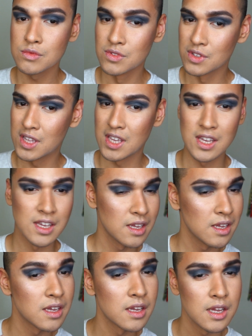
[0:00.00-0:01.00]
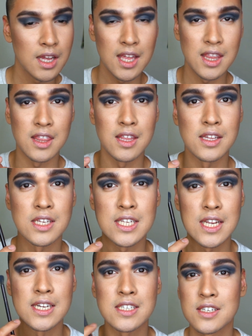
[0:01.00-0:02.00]
Okay, and the
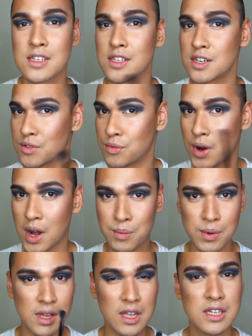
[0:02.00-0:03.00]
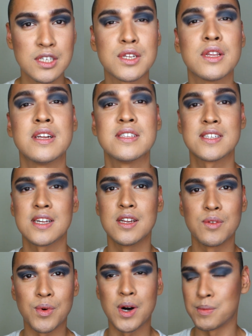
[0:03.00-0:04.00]
sides are a little wobbly, so let's
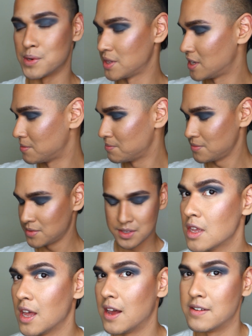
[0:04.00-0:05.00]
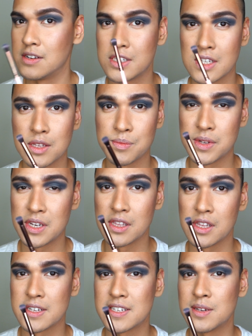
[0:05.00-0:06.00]
unwobble them. I'm using the mini
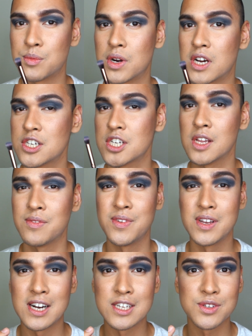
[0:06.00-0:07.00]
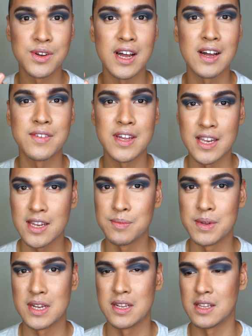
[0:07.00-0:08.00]
Luxie brush. If you guys don't have any
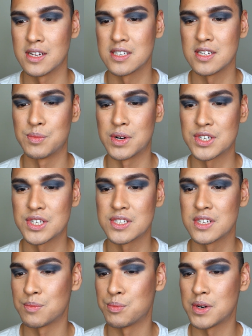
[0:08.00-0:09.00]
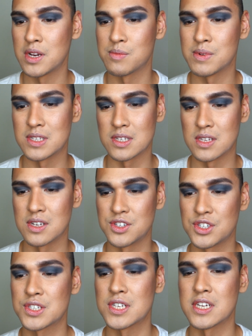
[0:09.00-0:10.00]
mini Luxie brushes, they're pretty amazing. They're
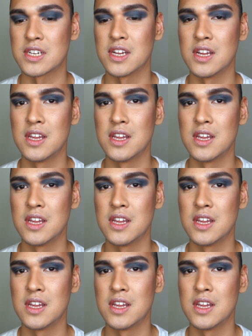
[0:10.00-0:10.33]
just like